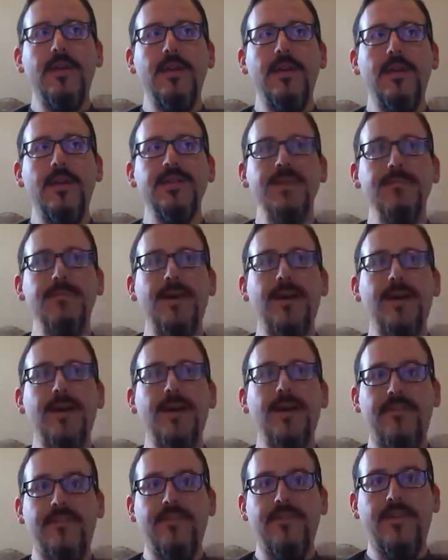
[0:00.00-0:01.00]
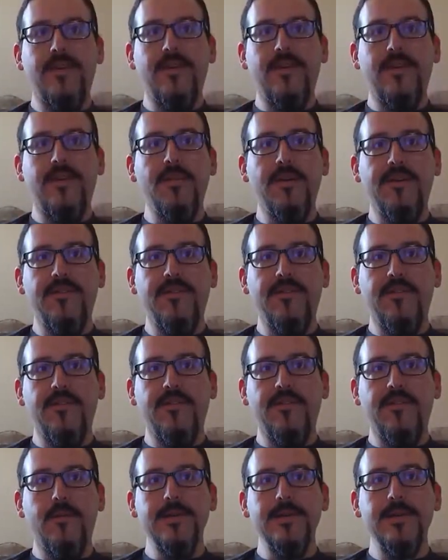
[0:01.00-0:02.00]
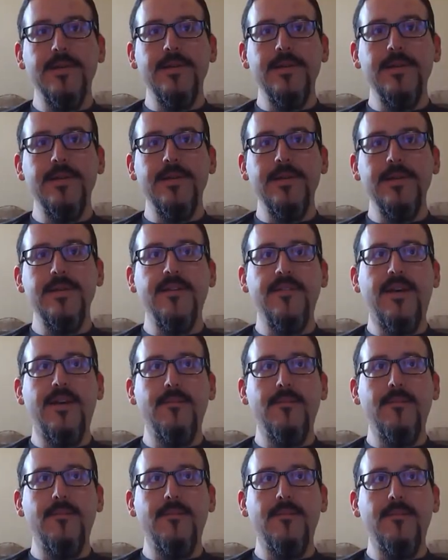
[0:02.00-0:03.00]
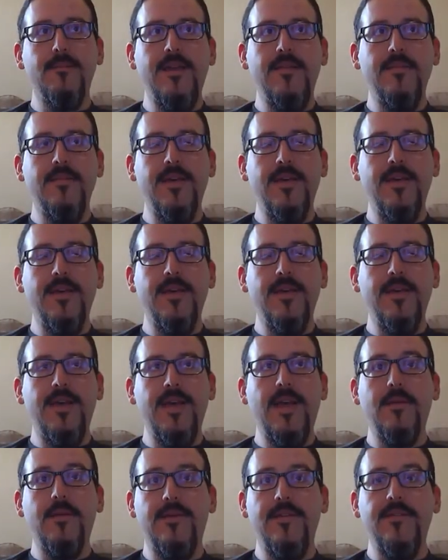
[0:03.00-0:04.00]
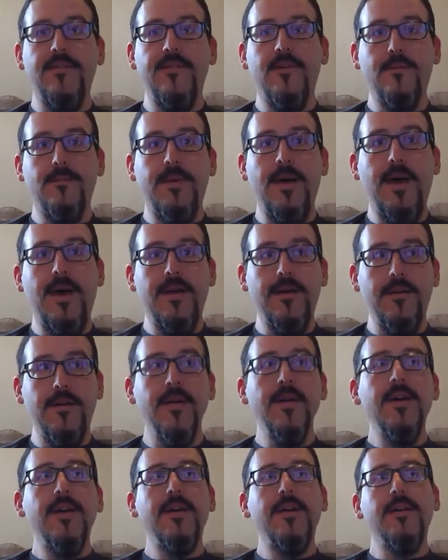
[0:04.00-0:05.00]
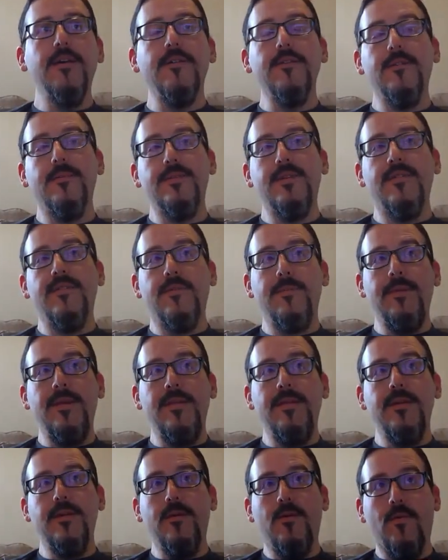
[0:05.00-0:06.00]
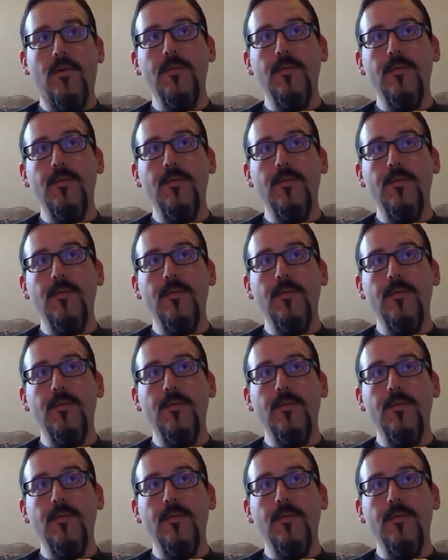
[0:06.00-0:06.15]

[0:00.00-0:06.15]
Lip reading: energy balance is a complex equation does not mean that calories don't matter. It also doesn't mean that